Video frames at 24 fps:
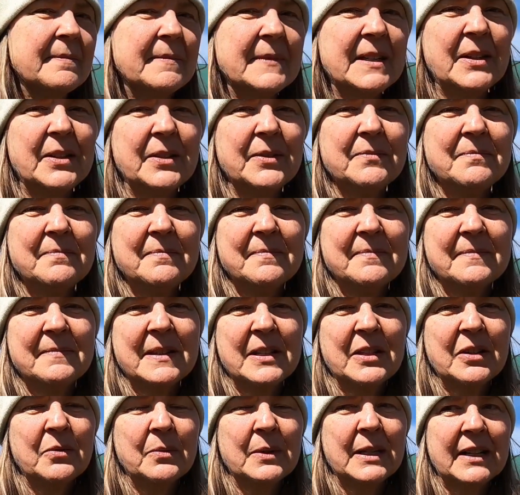you know,
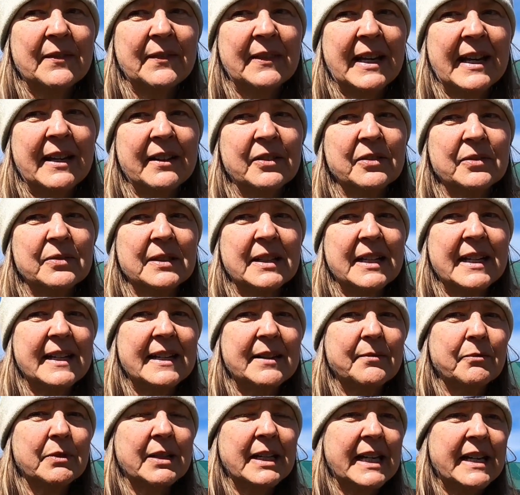hear what I've got going
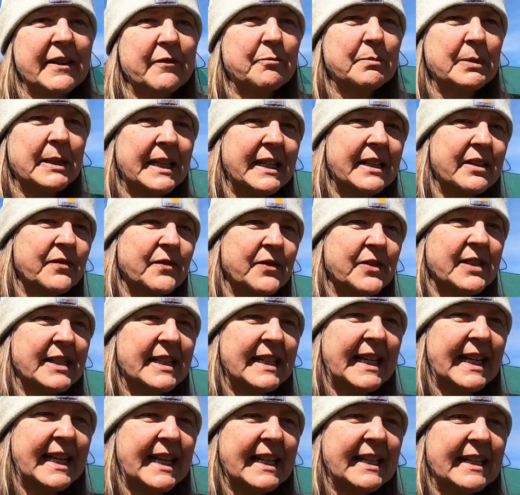on, what I have planned for
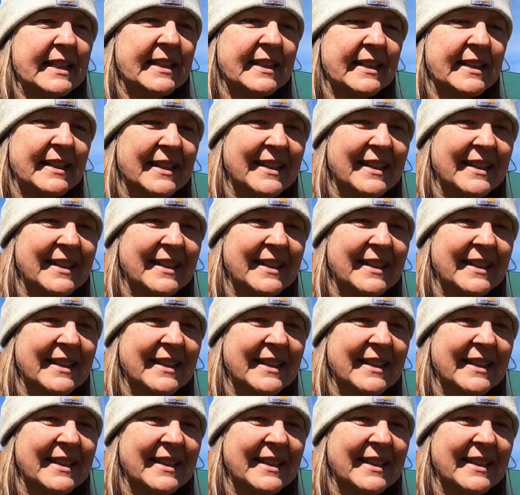today.